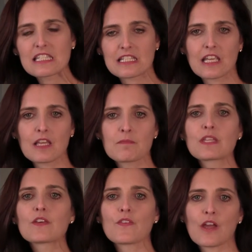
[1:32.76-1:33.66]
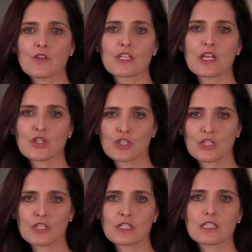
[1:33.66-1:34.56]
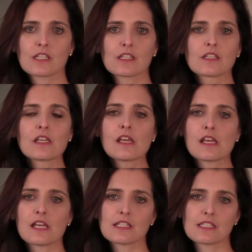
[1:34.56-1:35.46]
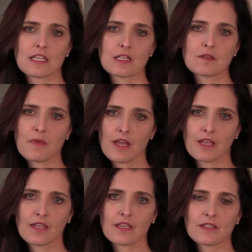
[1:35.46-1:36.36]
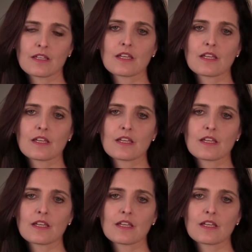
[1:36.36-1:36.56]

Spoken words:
is it gave me the foundation to extend my